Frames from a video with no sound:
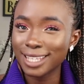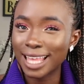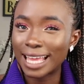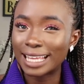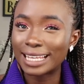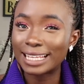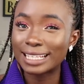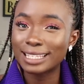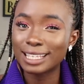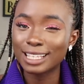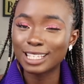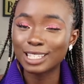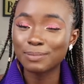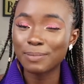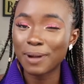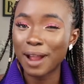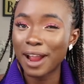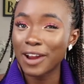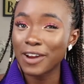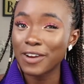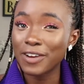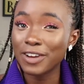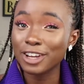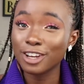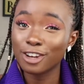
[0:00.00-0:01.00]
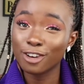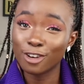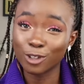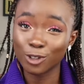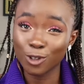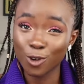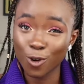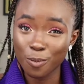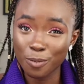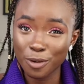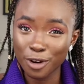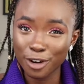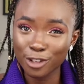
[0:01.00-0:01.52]
and it's expiring in
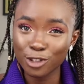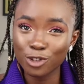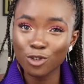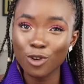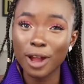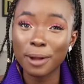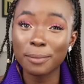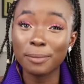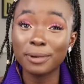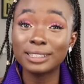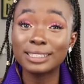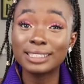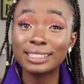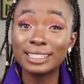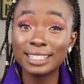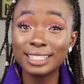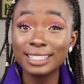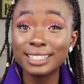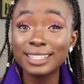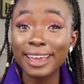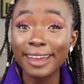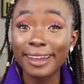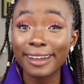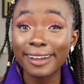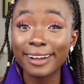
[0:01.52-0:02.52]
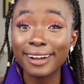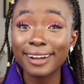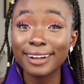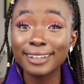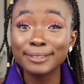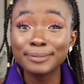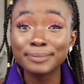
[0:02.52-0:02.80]
October, so I'm a C-Tech.